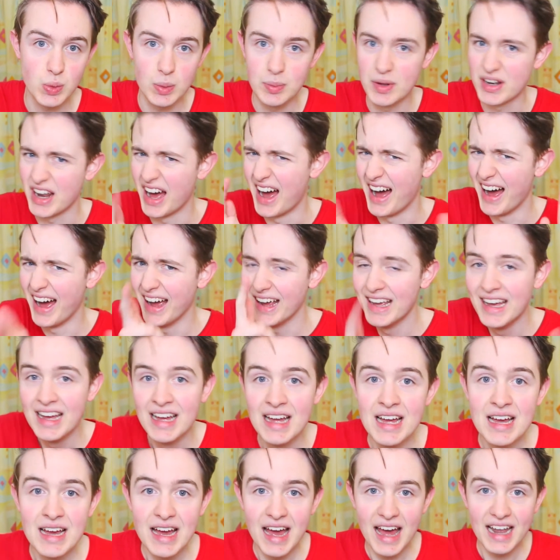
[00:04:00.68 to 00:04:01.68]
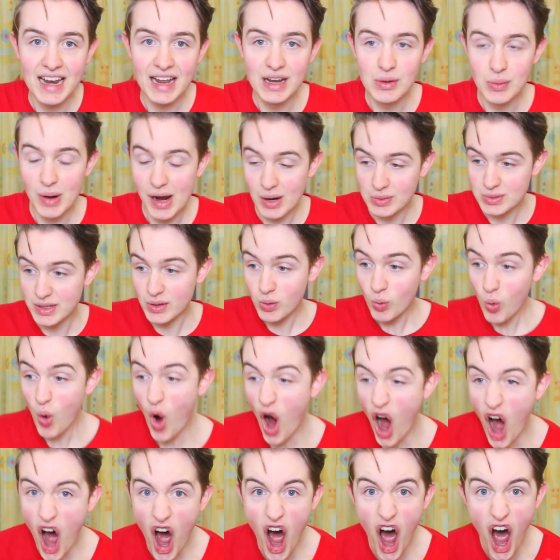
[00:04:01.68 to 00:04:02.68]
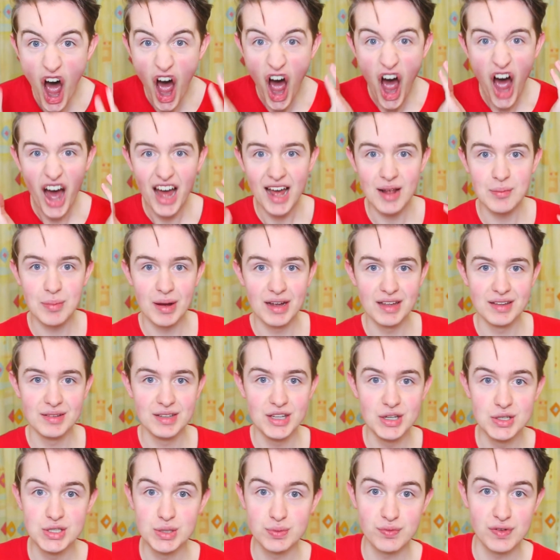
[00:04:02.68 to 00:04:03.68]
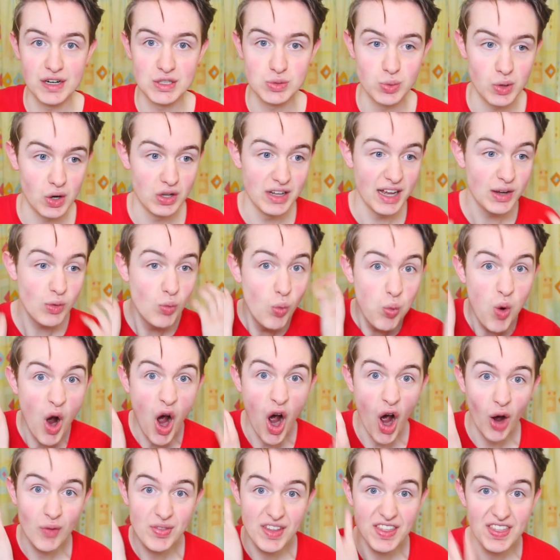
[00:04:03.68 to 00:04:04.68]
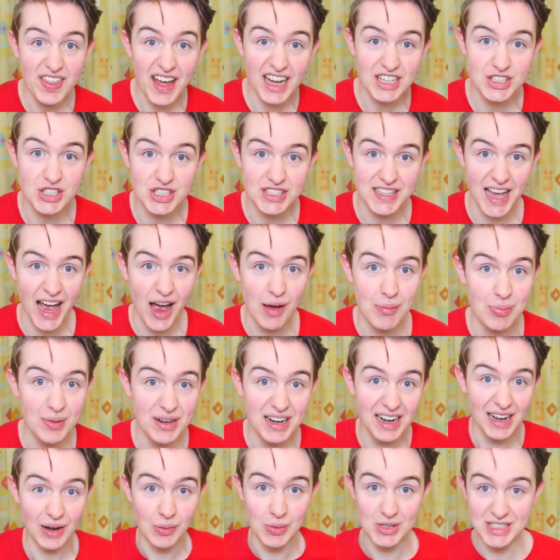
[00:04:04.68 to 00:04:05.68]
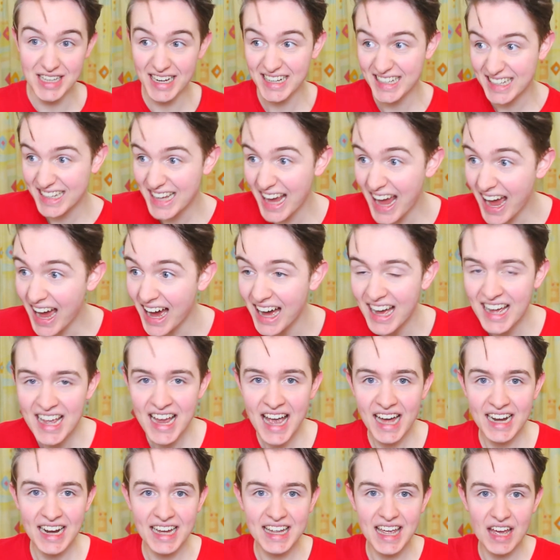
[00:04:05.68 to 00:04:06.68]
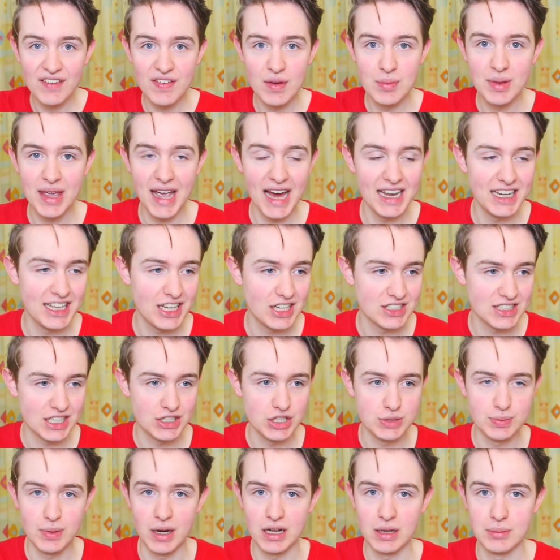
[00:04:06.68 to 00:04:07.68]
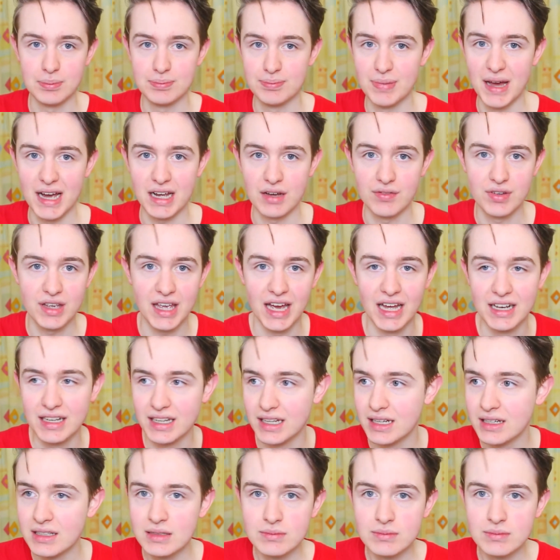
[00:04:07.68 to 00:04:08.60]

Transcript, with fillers: one, but hi. And anyway, I was like, whoa! And my YouTube friends were all like, whoa, did that just happen? And I was like, yeah. And I gave him candy, because I just bought a bag of candy.